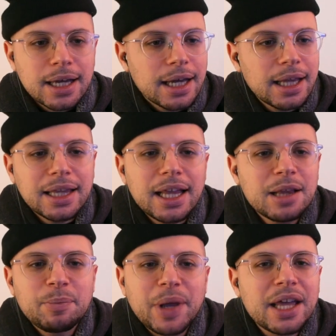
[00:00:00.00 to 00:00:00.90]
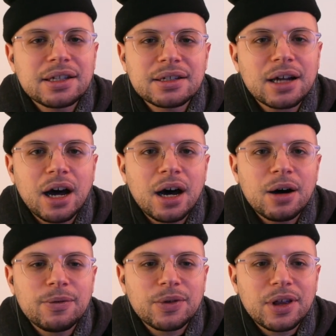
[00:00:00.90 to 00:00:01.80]
a little bit
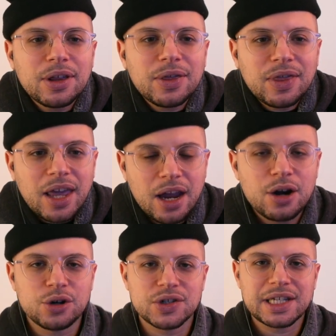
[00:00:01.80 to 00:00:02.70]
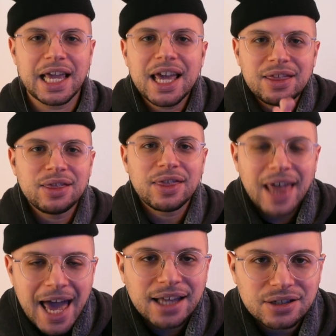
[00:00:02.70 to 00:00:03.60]
of theirs in
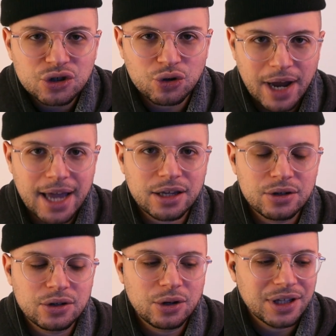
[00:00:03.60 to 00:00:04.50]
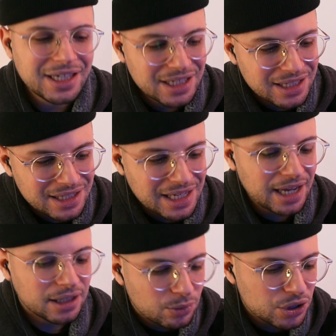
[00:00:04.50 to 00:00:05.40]
that track, you know, and that's
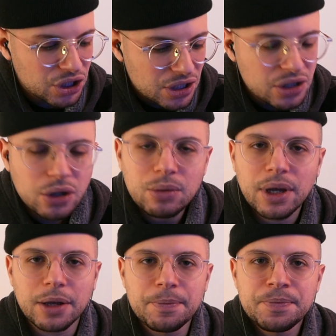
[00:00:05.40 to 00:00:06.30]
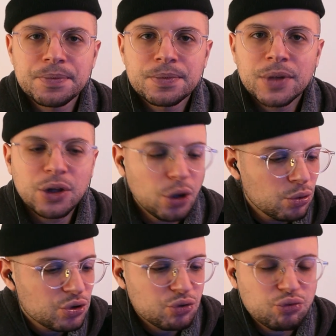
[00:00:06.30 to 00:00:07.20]
exactly what she's doing.
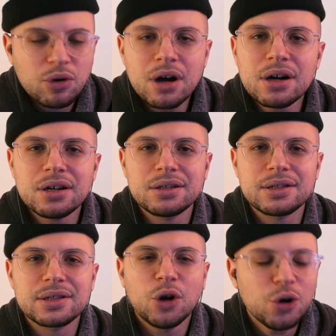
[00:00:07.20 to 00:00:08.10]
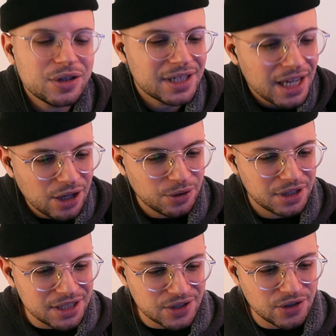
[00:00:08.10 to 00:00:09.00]
Those runs, her take on
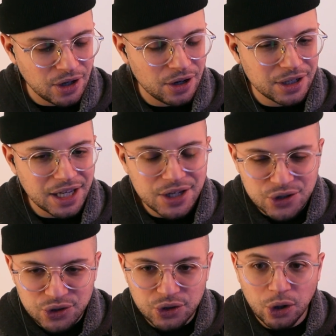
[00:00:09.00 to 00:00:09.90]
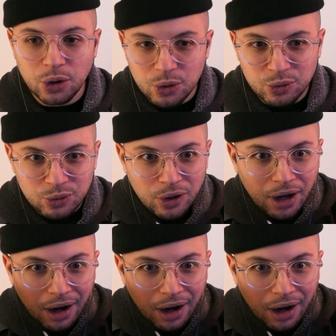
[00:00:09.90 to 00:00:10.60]
this song is so